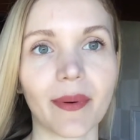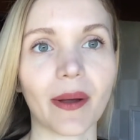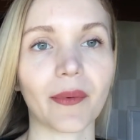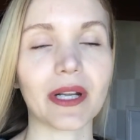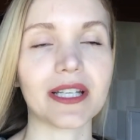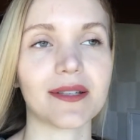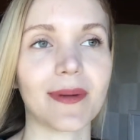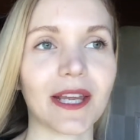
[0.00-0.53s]
I
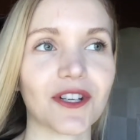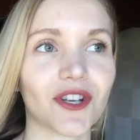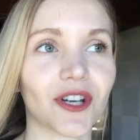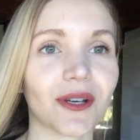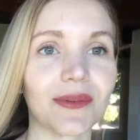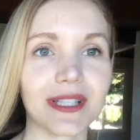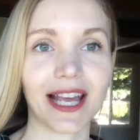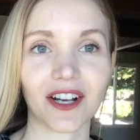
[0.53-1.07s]
wanted to make sure
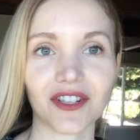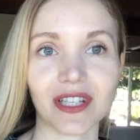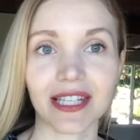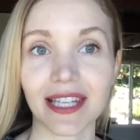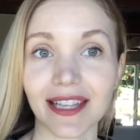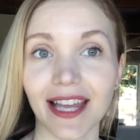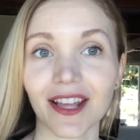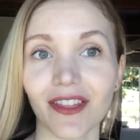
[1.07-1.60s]
it was actually
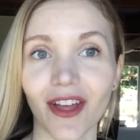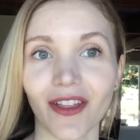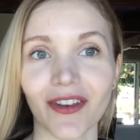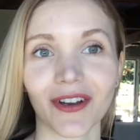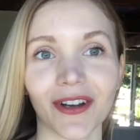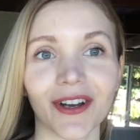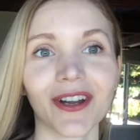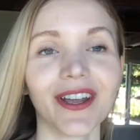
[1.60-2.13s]
knee length on
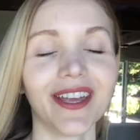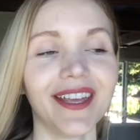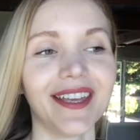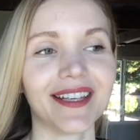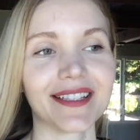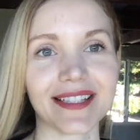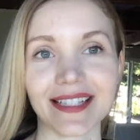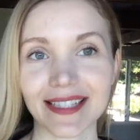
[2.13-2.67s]
her
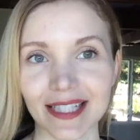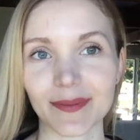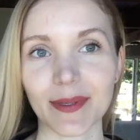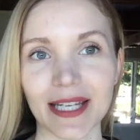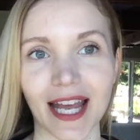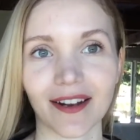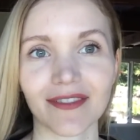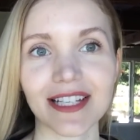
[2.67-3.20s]
since it's
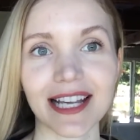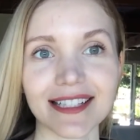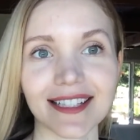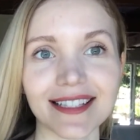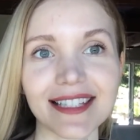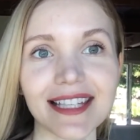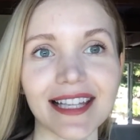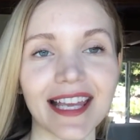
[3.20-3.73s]
being advertised
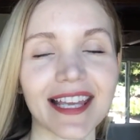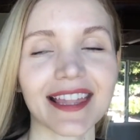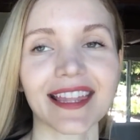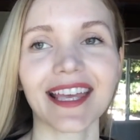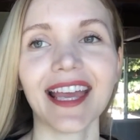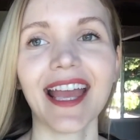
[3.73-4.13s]
as knee length.